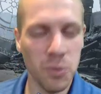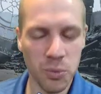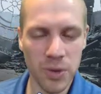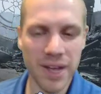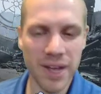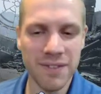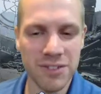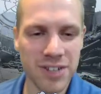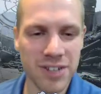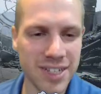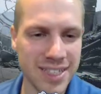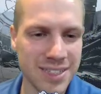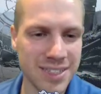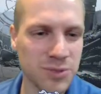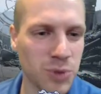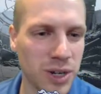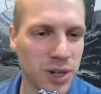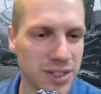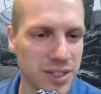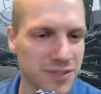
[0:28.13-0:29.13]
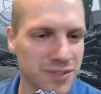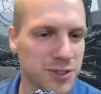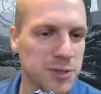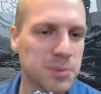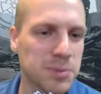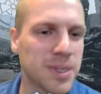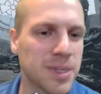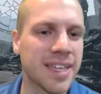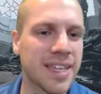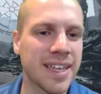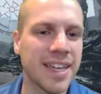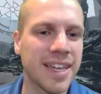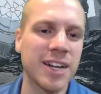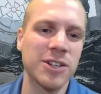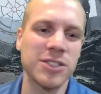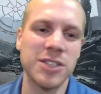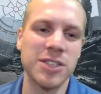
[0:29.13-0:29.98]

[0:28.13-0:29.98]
We have to look at this relatively speaking here.